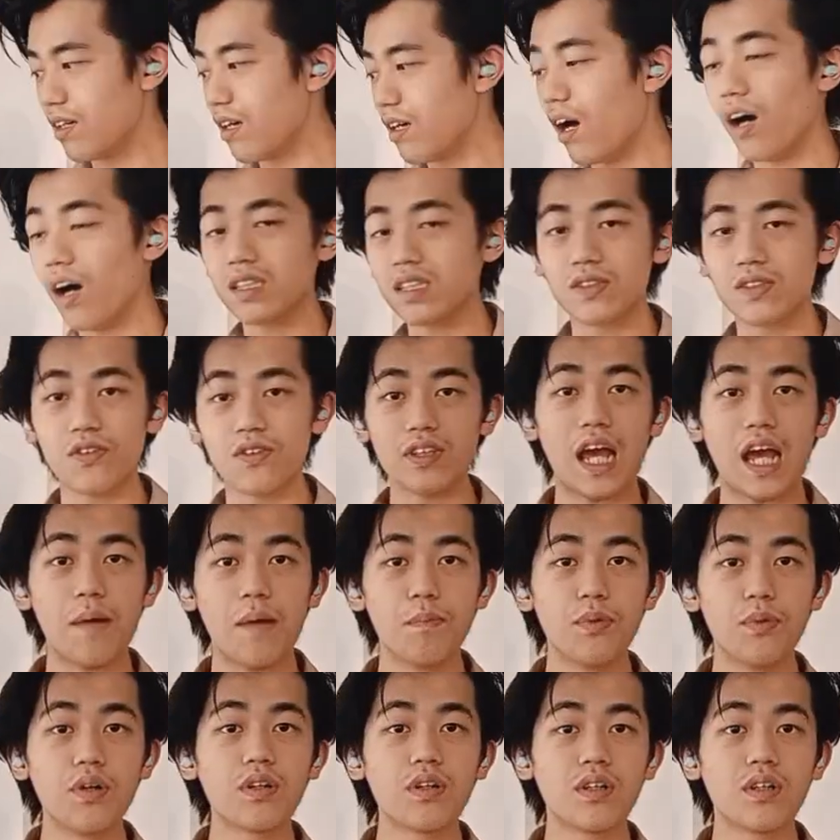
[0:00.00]
Oxford
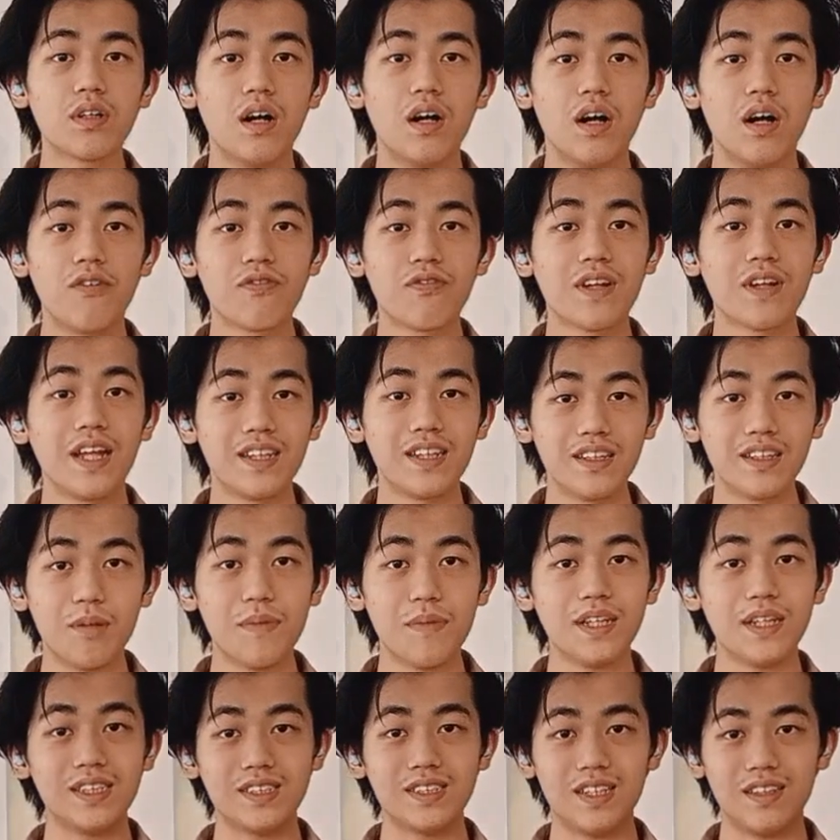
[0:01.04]
Handbook of Clinical
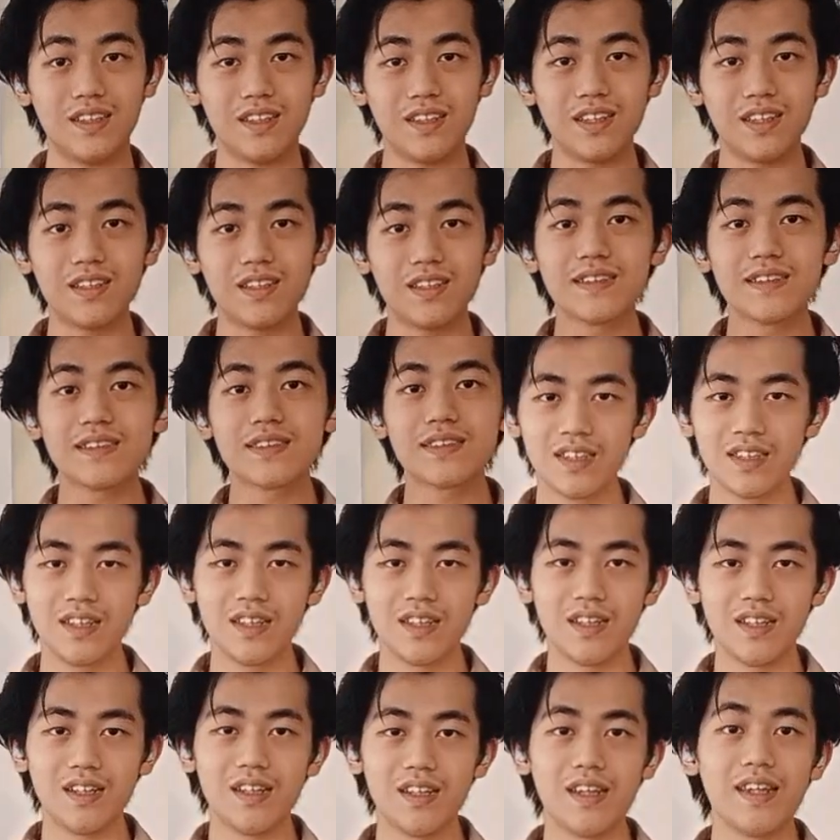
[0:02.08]
Medicine.
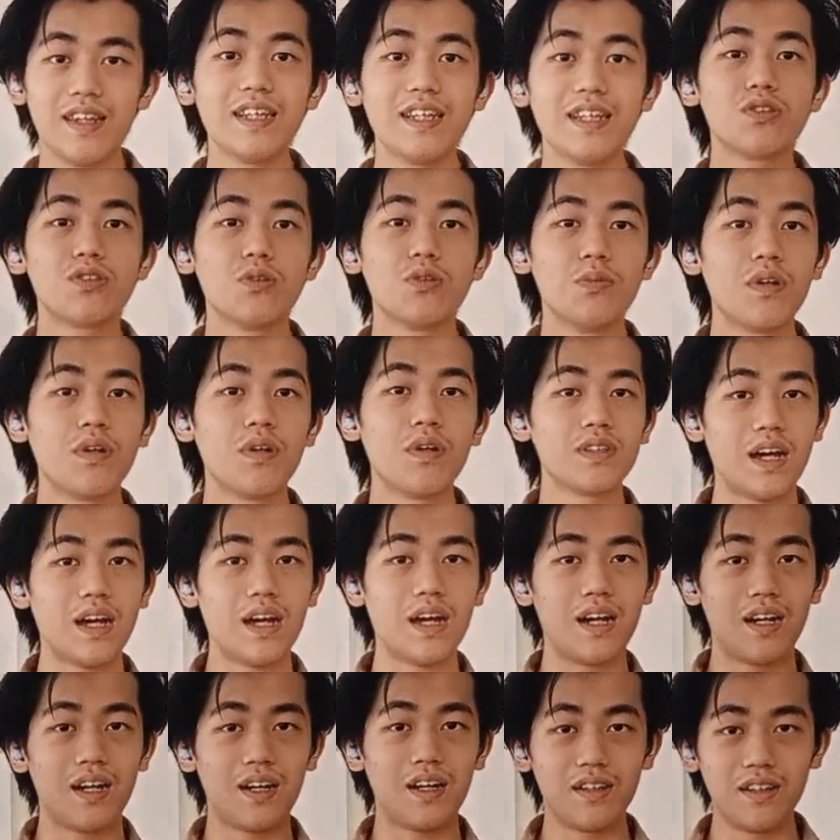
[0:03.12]
These two books
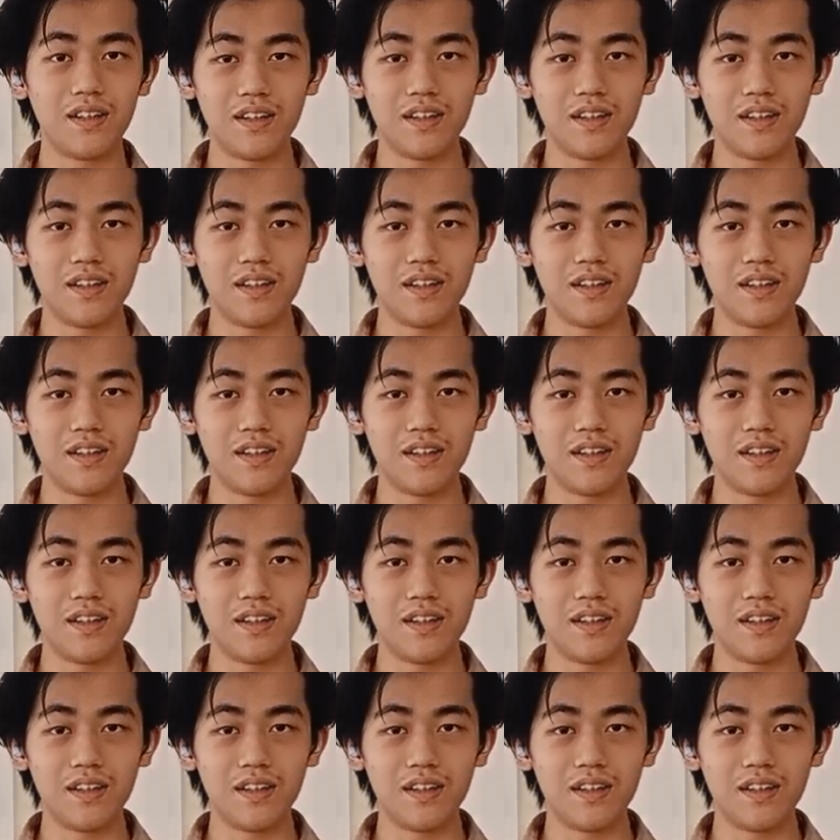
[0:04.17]
are